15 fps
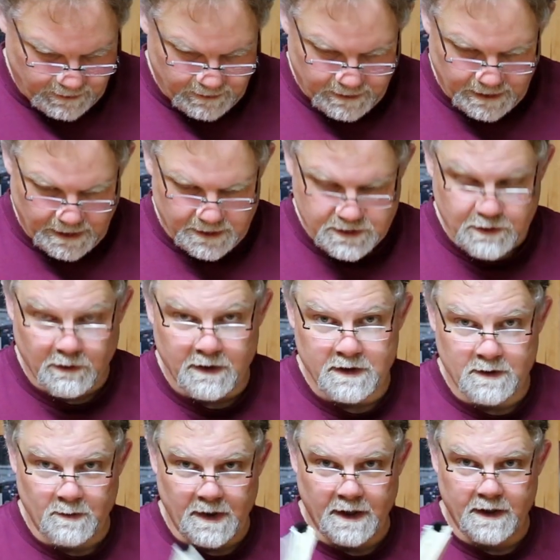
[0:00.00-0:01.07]
That's
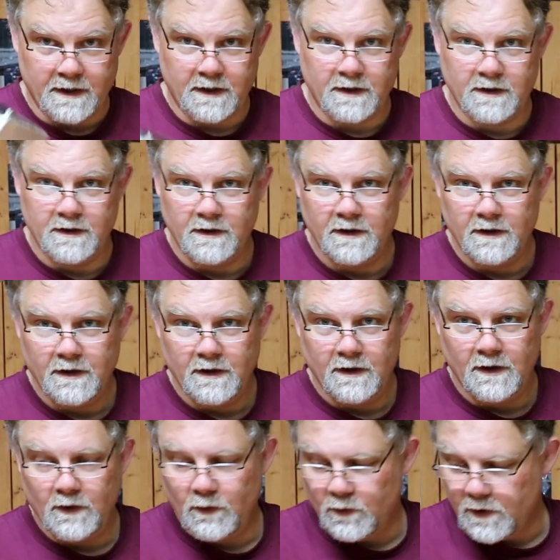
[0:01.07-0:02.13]
going to make
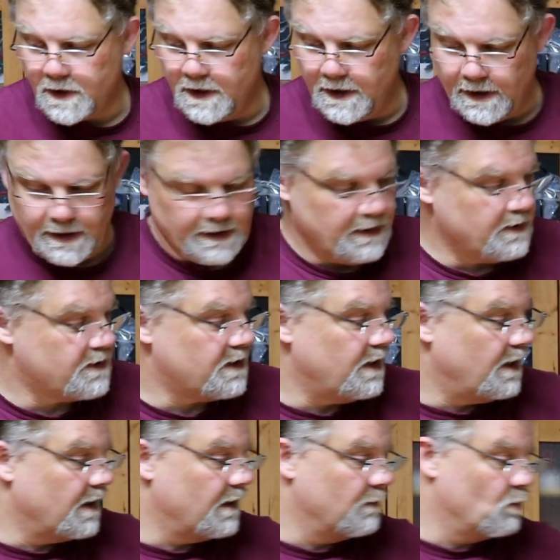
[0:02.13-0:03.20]
working on this
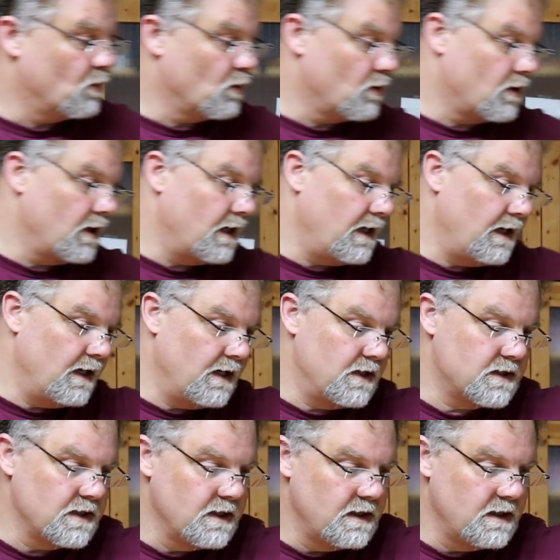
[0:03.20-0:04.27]
thing a breeze.